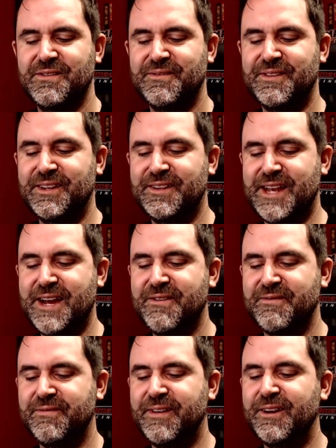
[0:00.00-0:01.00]
That's out
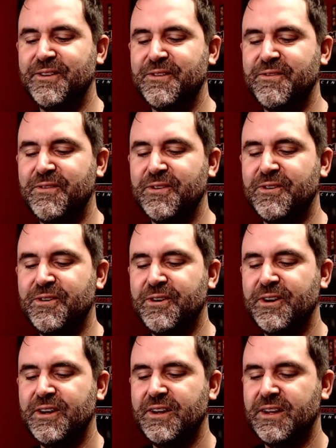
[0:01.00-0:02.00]
and fell on the floor.
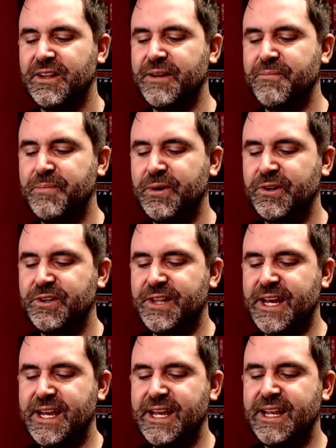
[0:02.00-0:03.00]
Then push
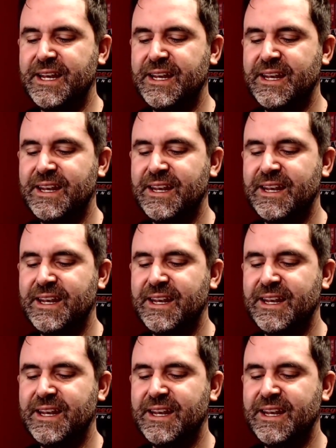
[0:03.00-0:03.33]
that in.